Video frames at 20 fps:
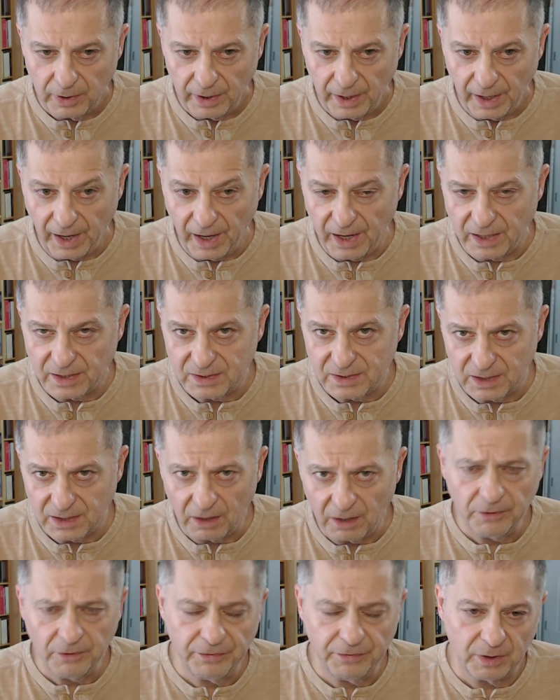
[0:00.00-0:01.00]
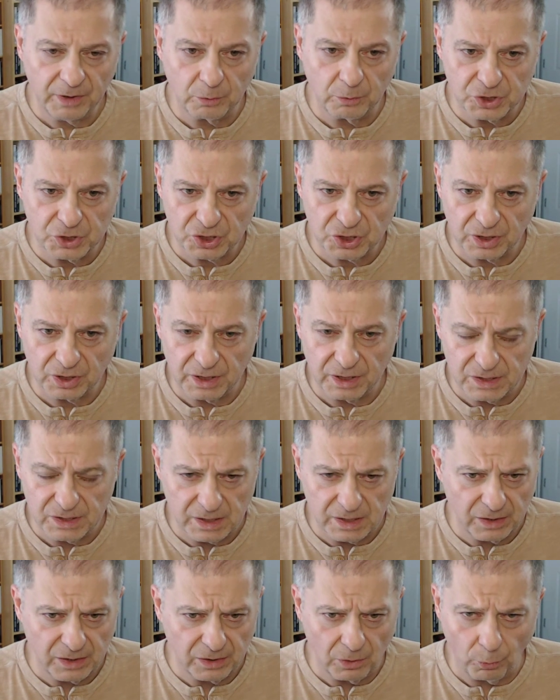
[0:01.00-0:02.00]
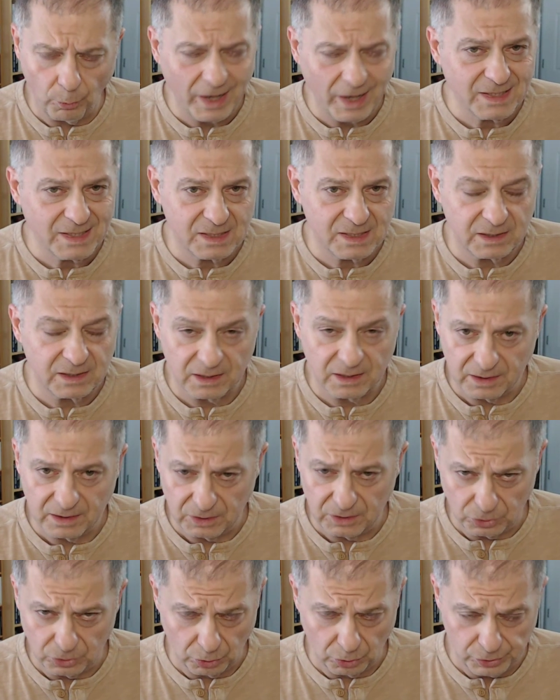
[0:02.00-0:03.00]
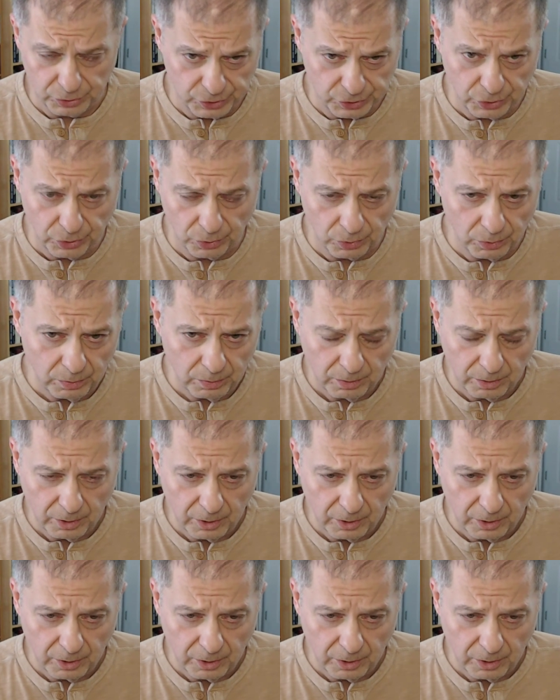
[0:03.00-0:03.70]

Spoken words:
the other thing which is in the West you don't do,